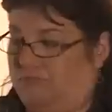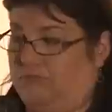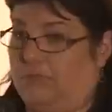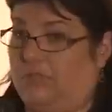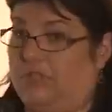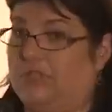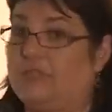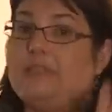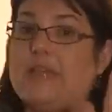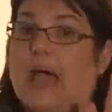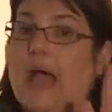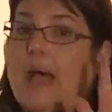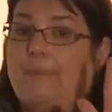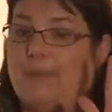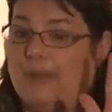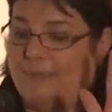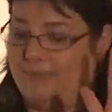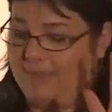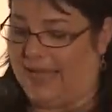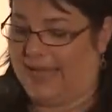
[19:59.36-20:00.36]
stop
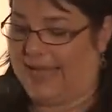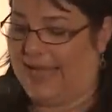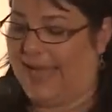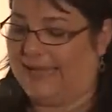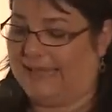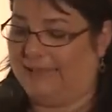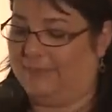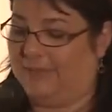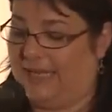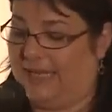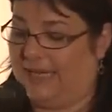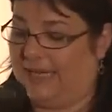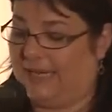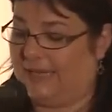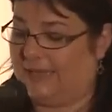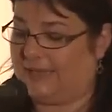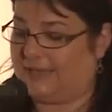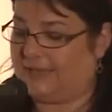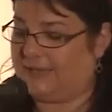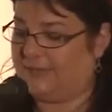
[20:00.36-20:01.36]
it by any
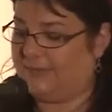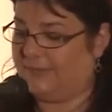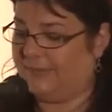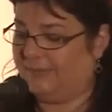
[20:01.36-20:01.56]
means.